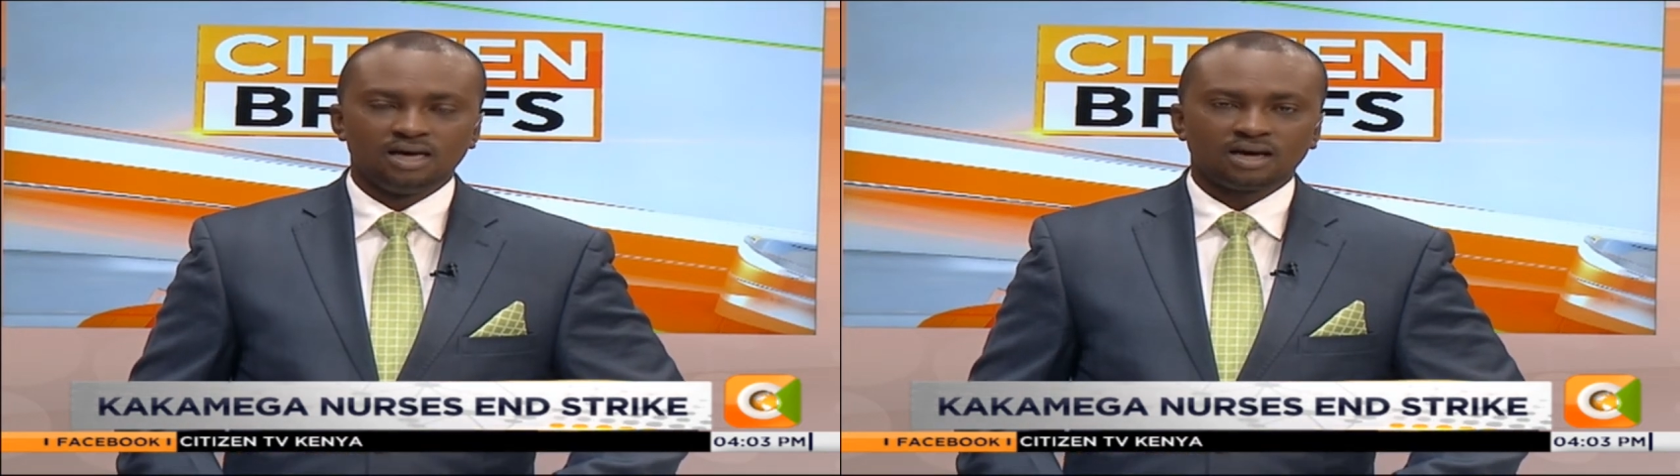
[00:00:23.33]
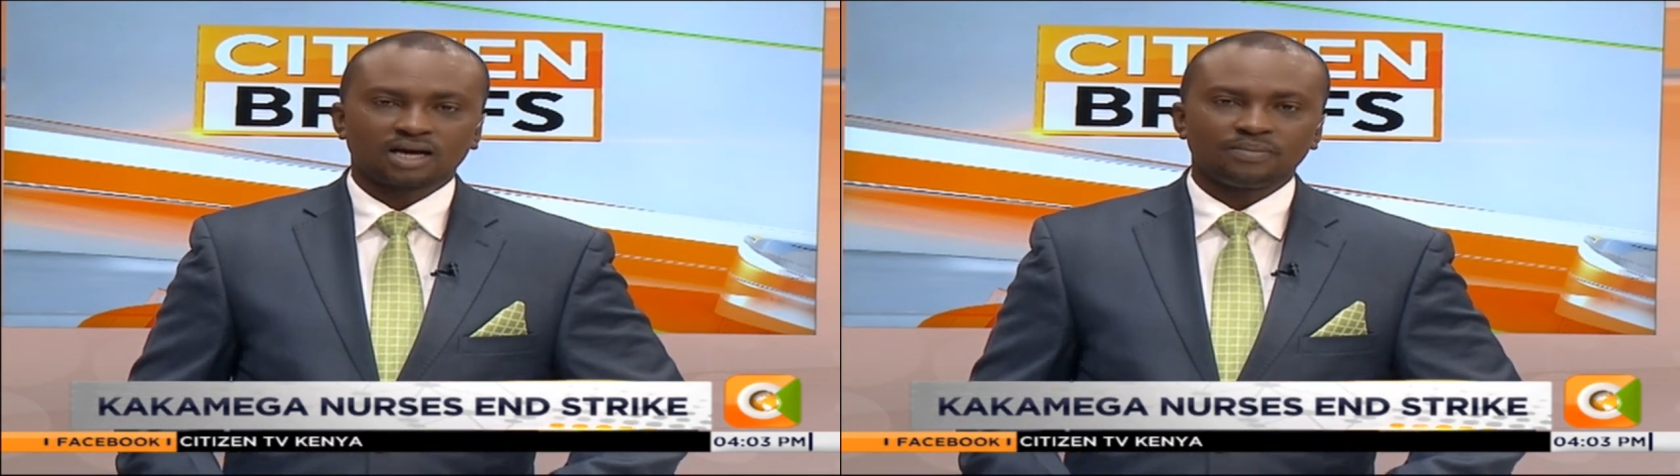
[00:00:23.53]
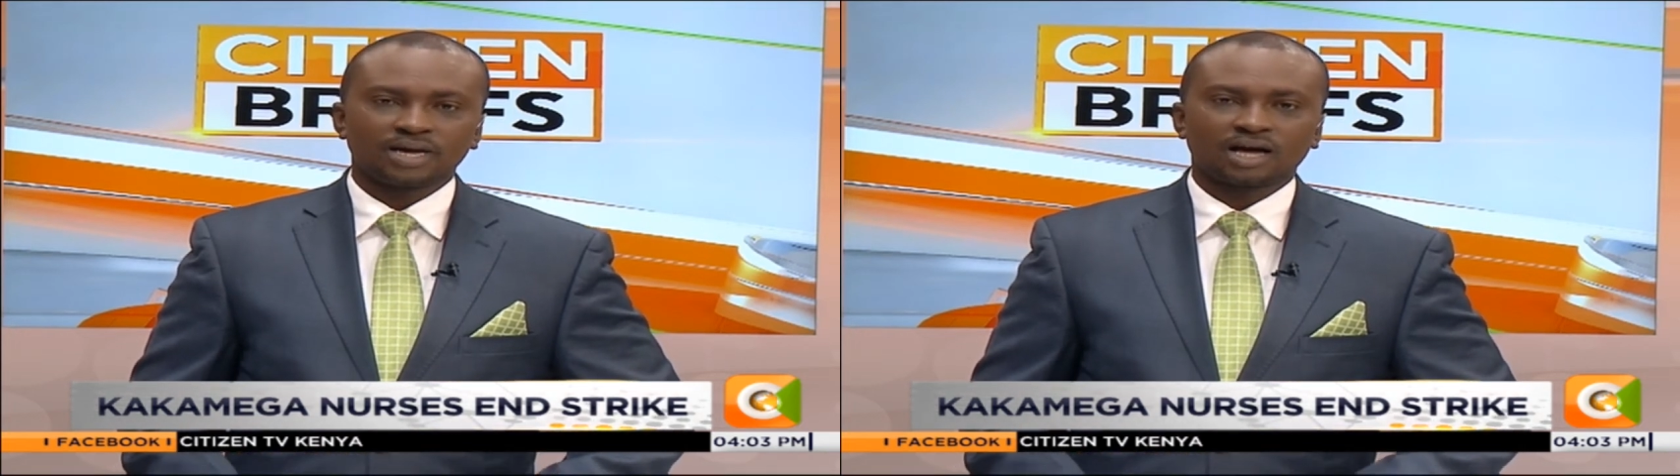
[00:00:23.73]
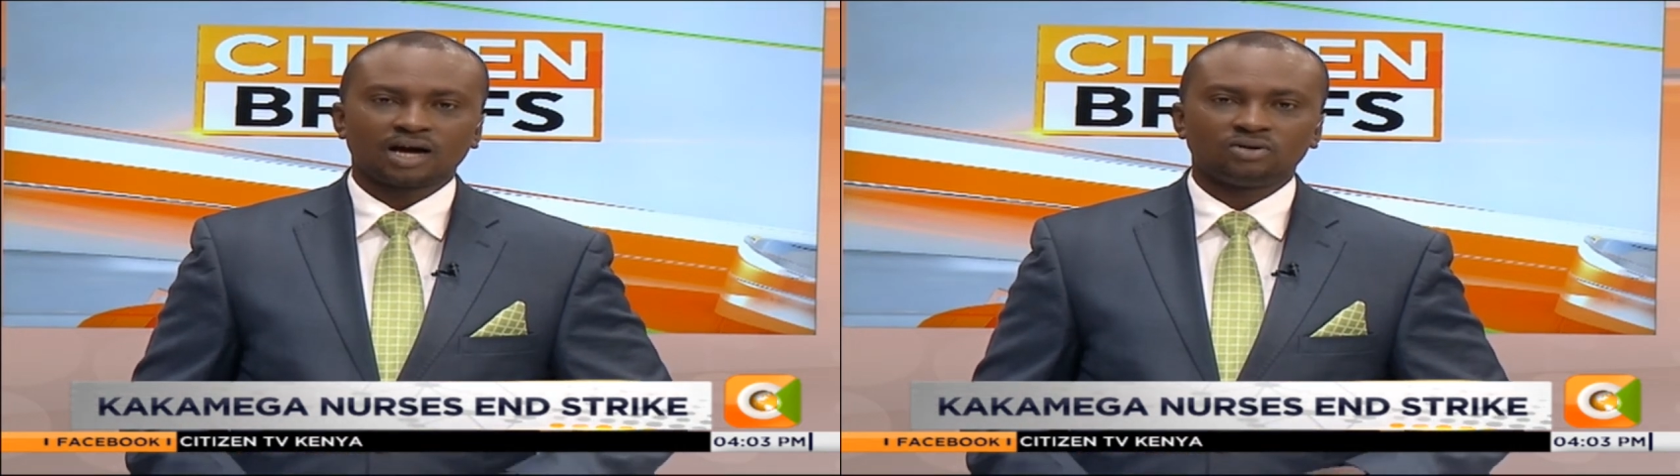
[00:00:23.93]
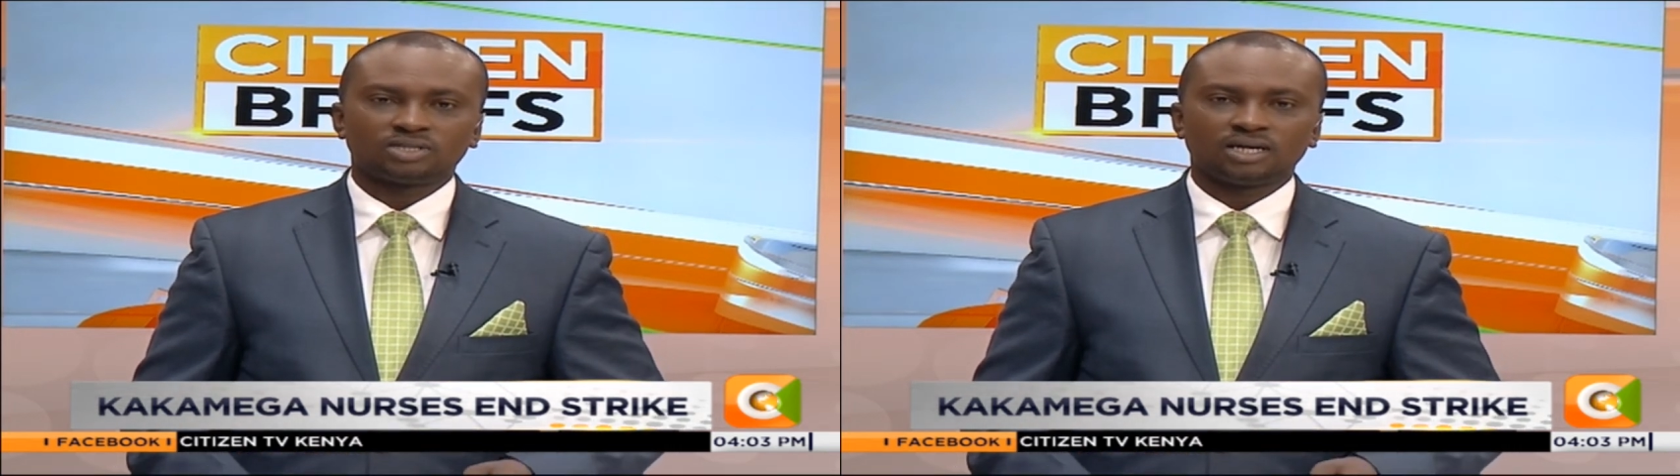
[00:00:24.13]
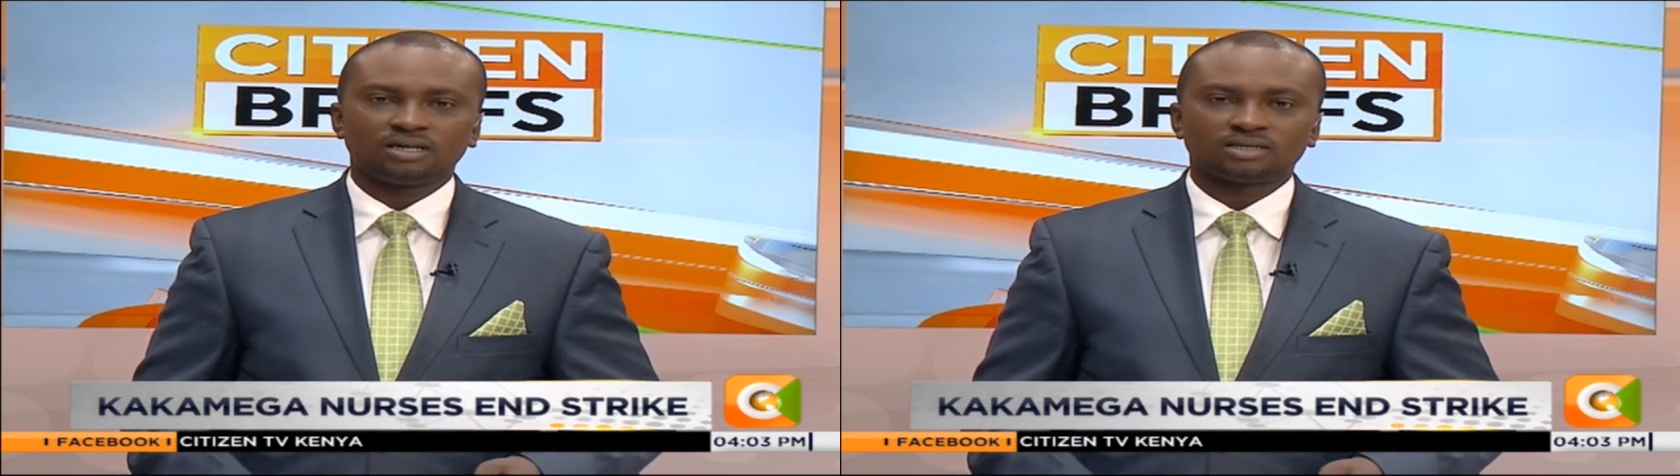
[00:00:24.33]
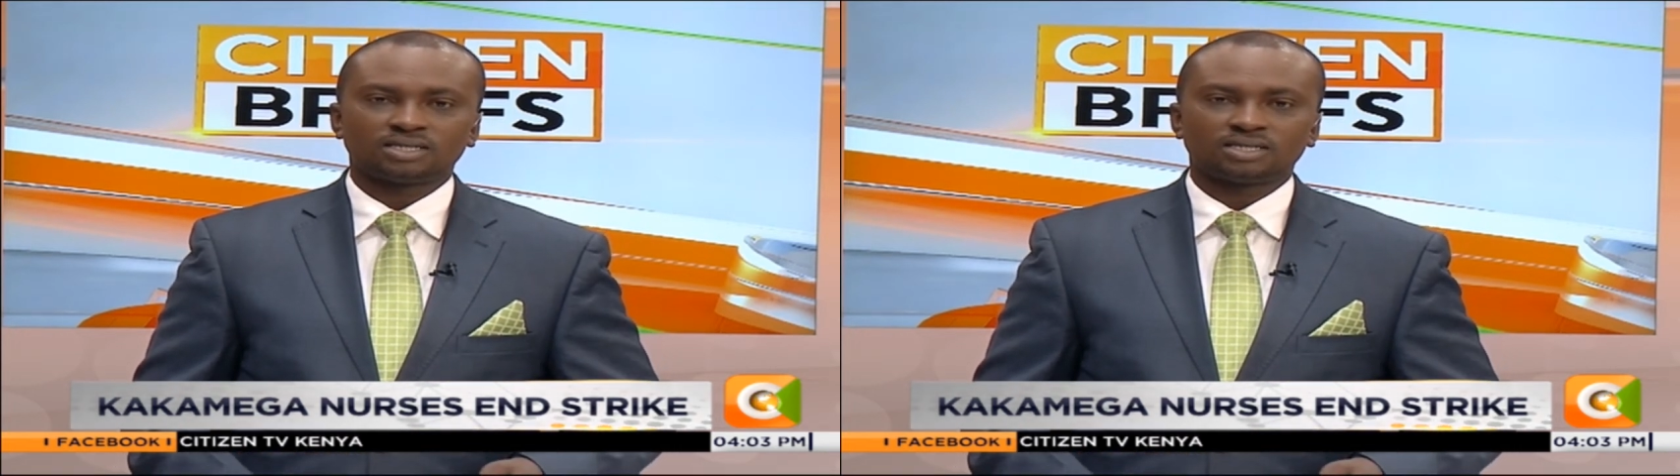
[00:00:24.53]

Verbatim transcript: Kakamega County Health